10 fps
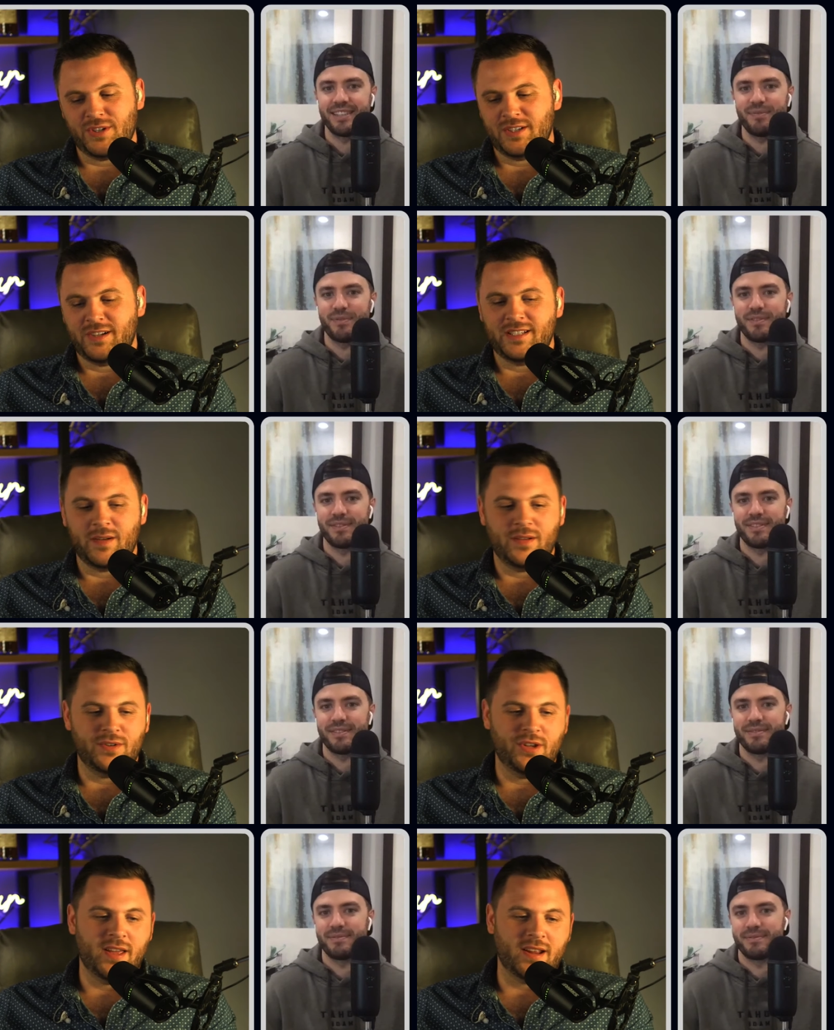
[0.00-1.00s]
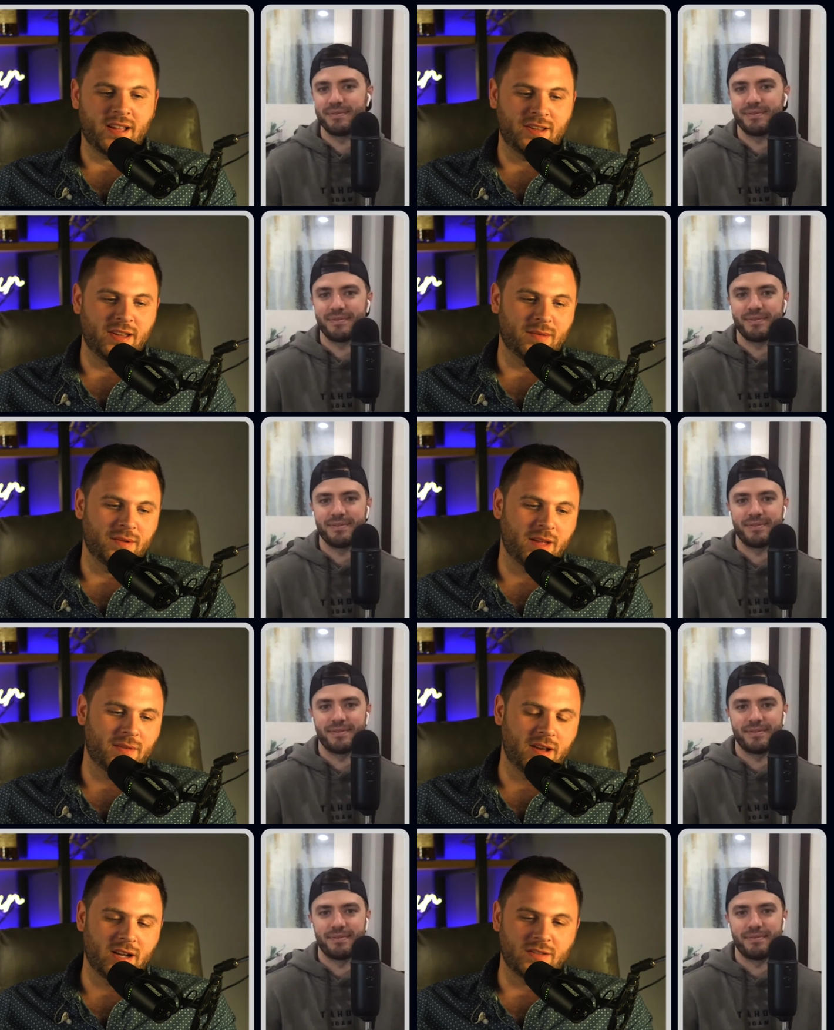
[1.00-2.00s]
Speaker 1: start. So you gotta you gotta come to
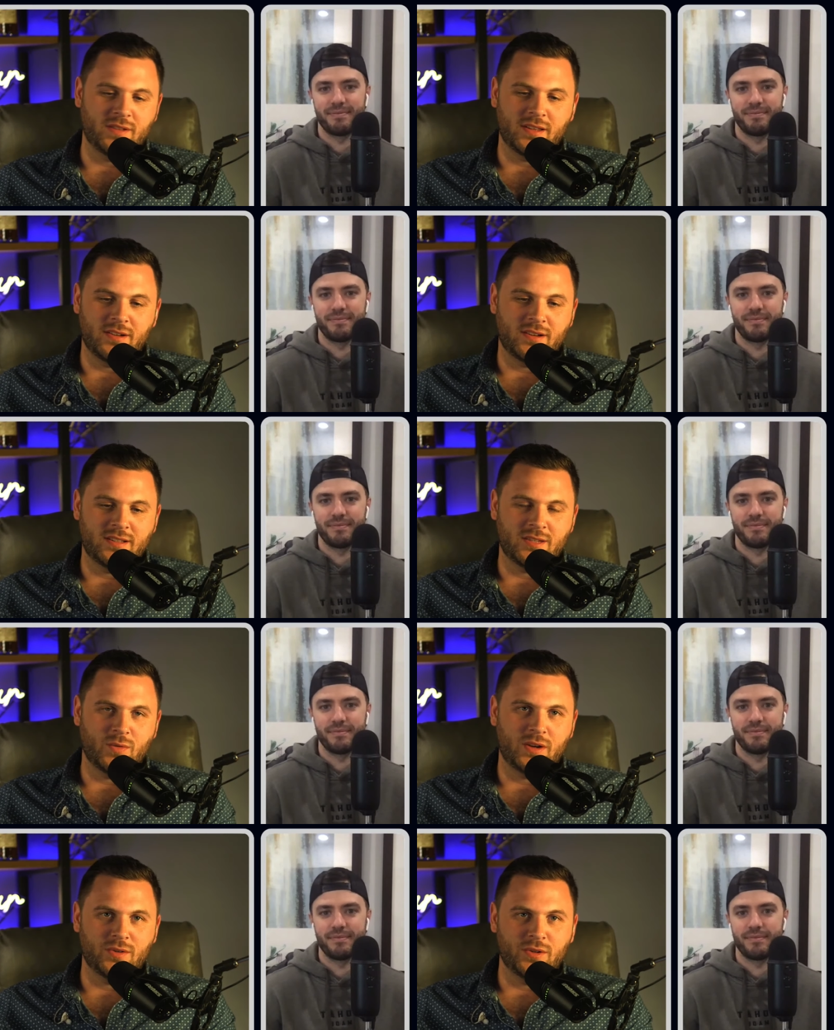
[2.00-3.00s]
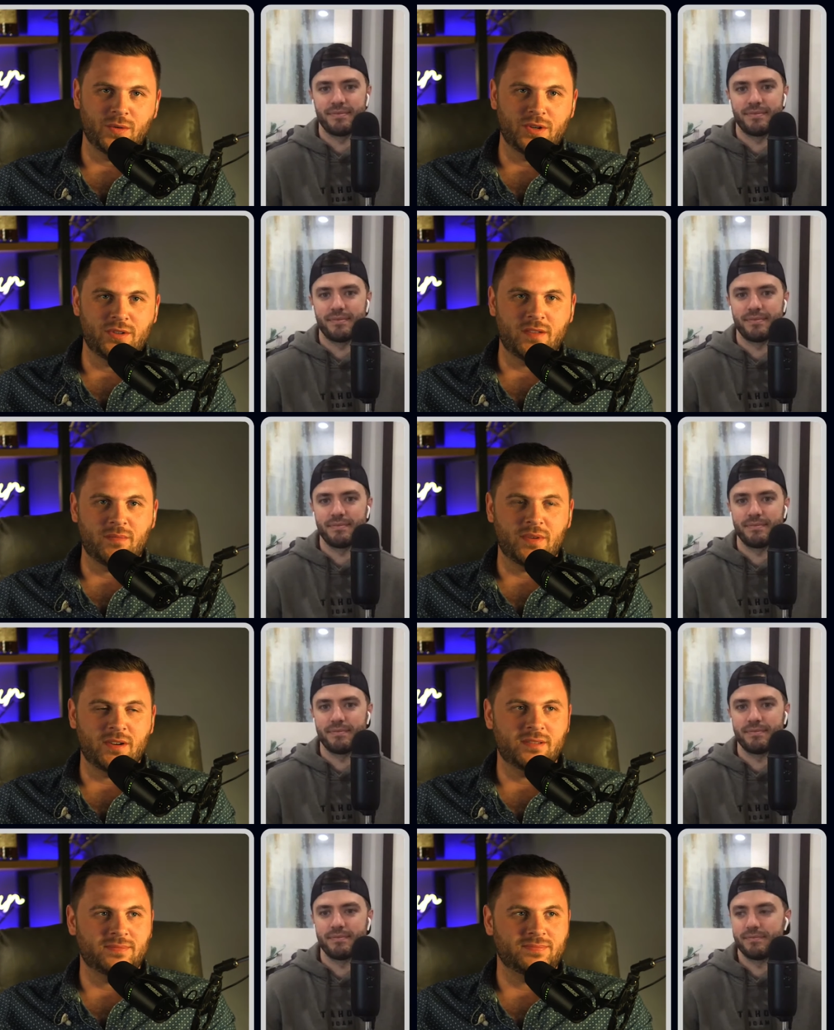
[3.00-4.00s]
Knoxville though, because it's way cooler when you just have in
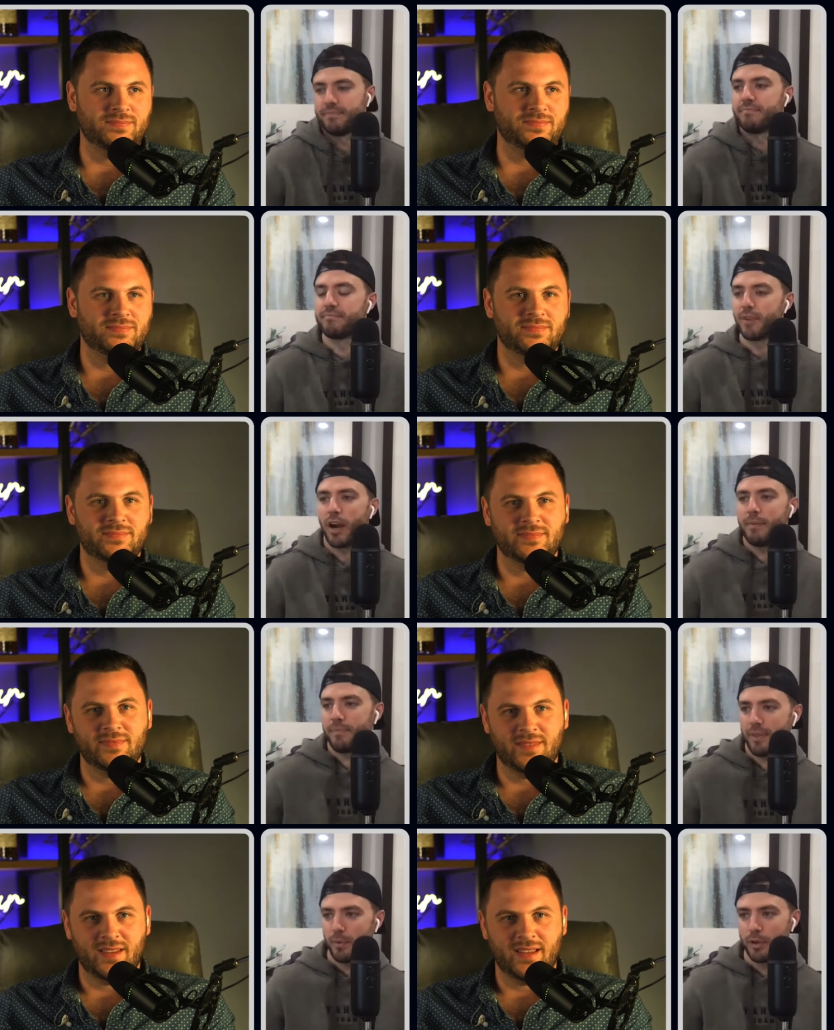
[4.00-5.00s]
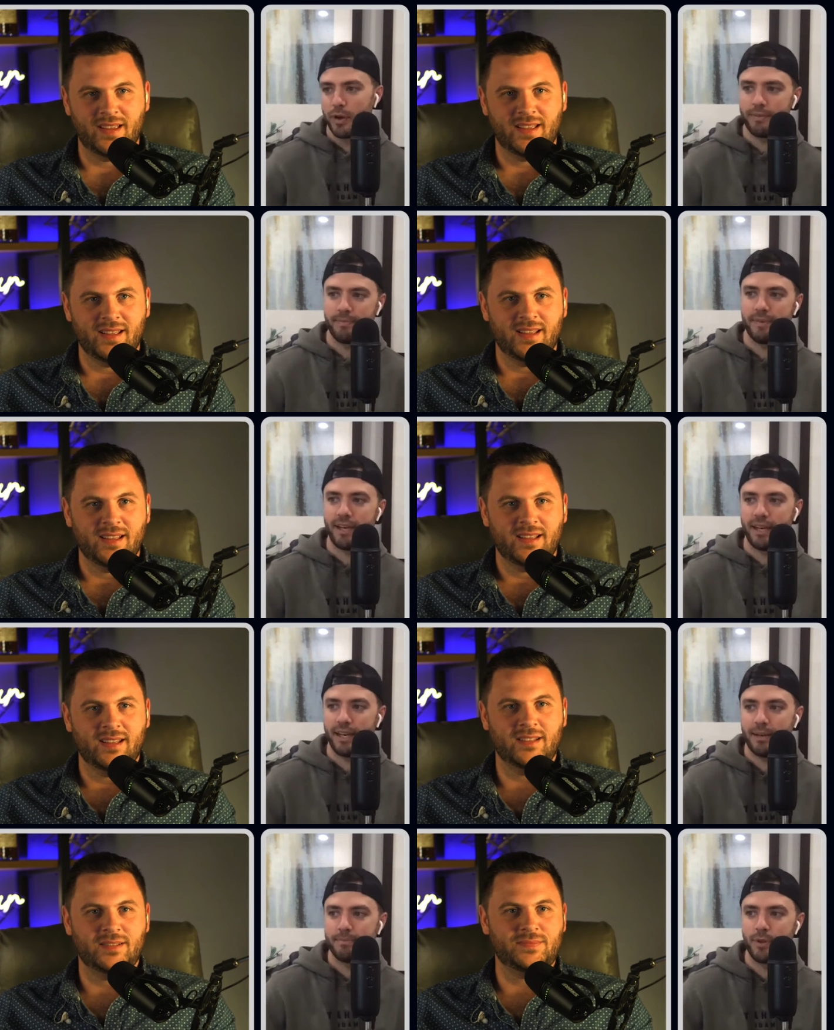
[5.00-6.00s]
person.
Speaker 2: All right, we'll do it.
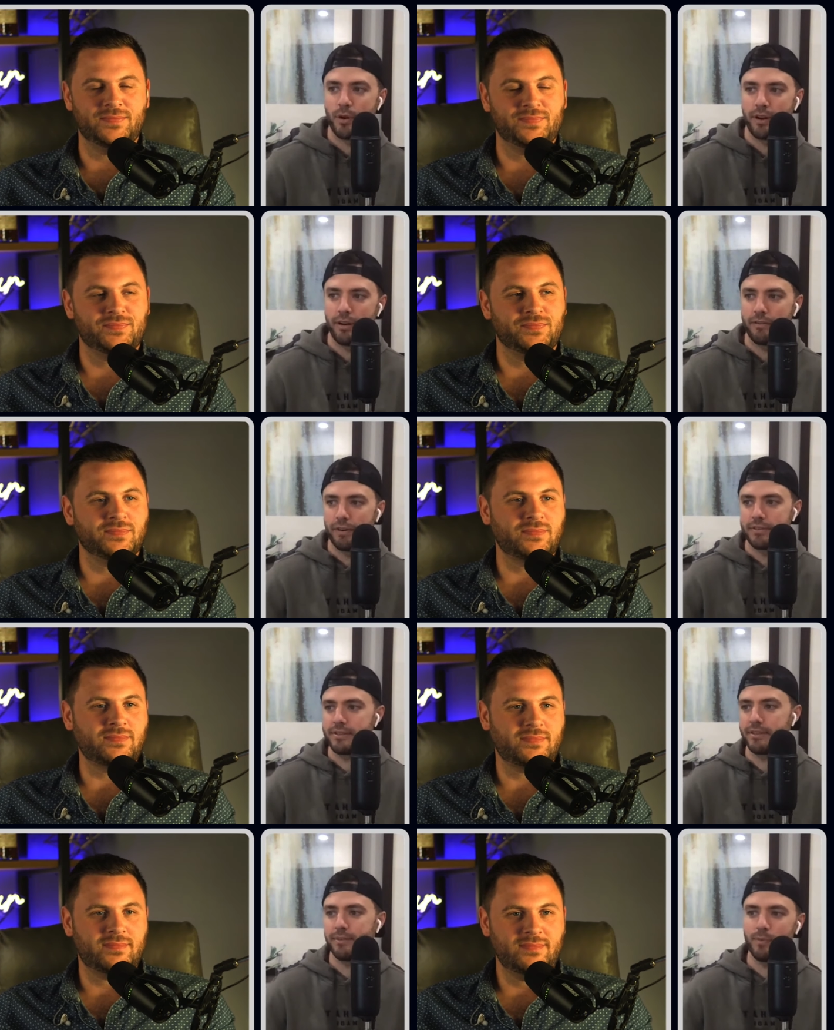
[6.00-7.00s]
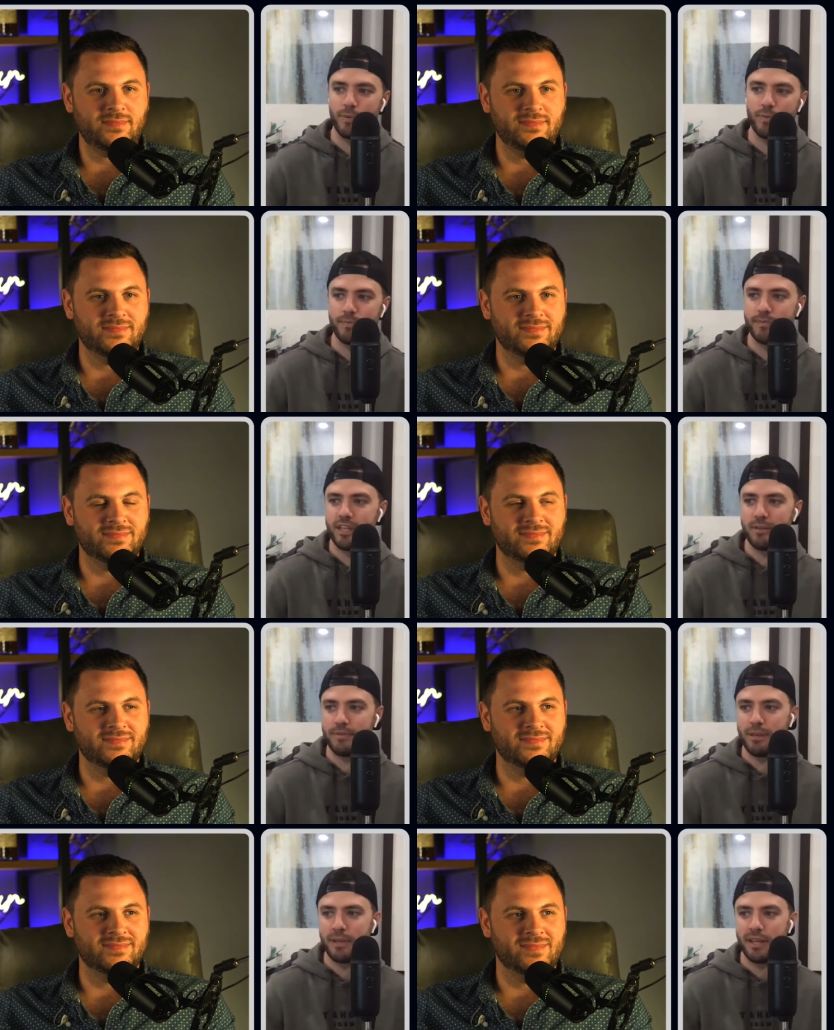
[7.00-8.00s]
Um, you heard it here first.
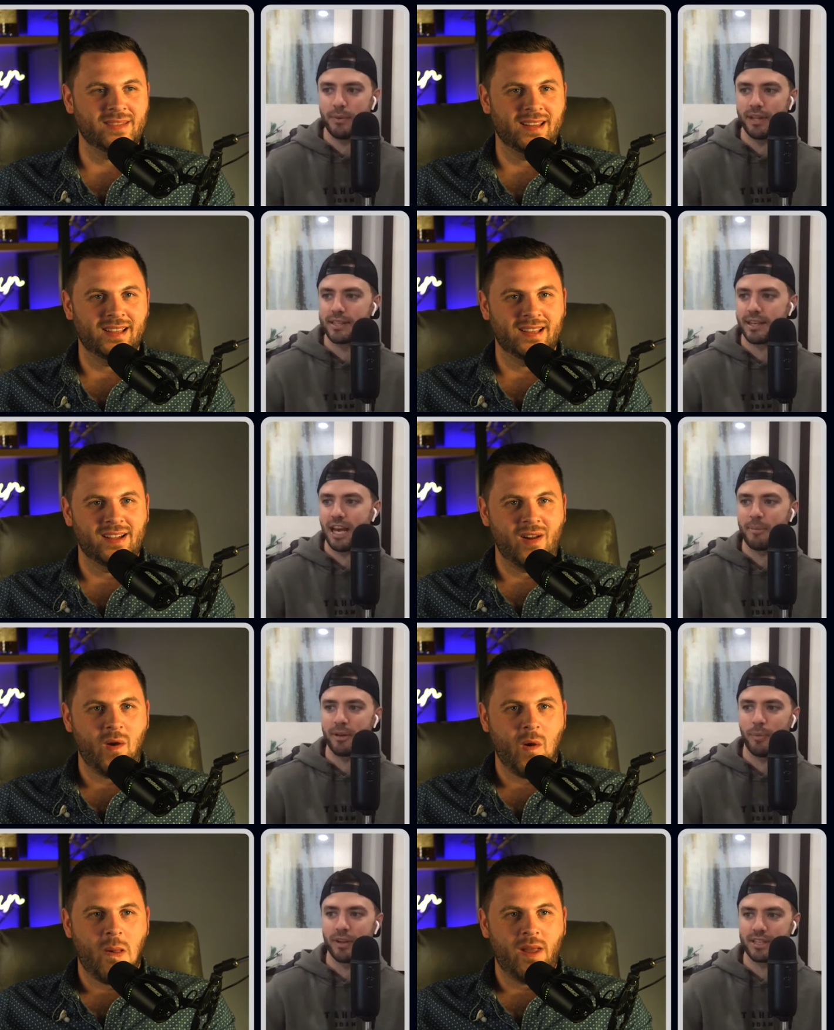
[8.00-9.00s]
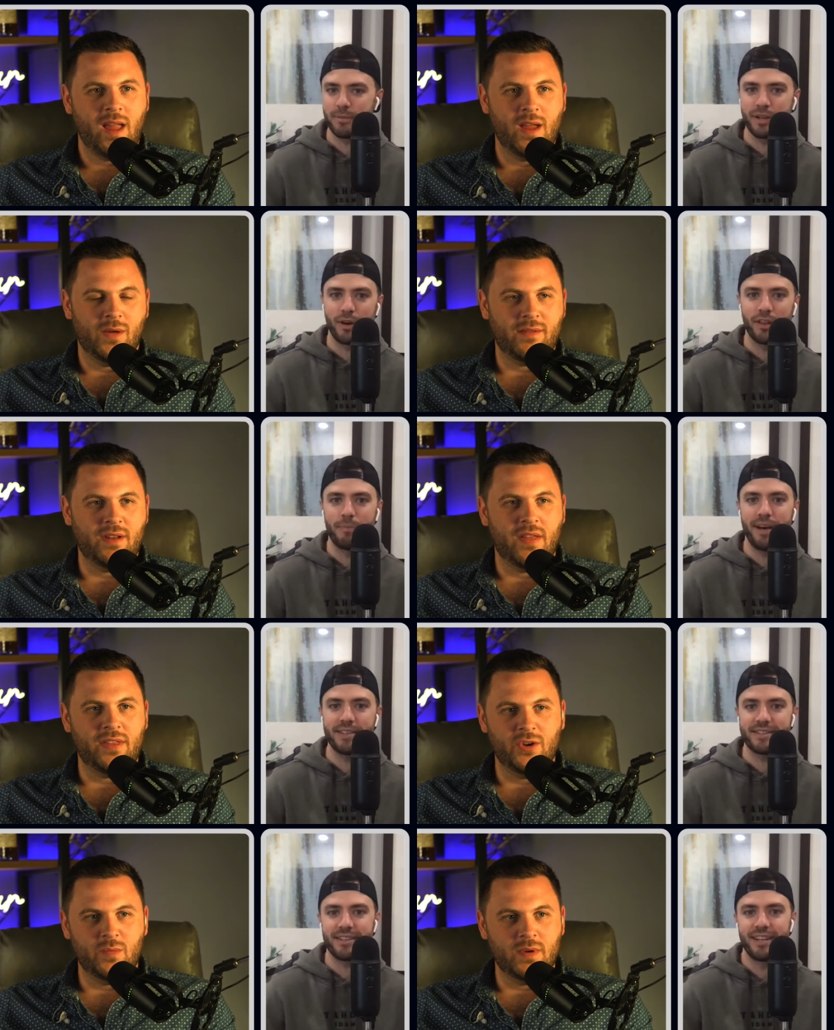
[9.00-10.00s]
T- TBD when that's going to happen and what it will have nothing to do
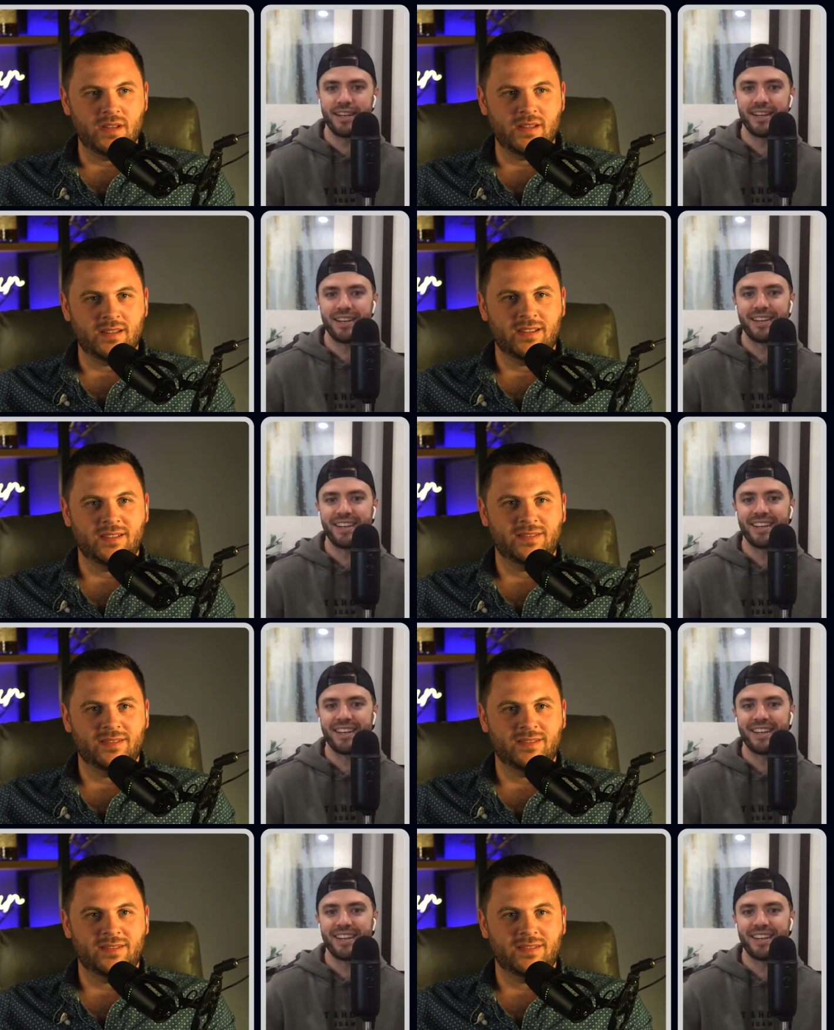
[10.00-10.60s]
best, with business.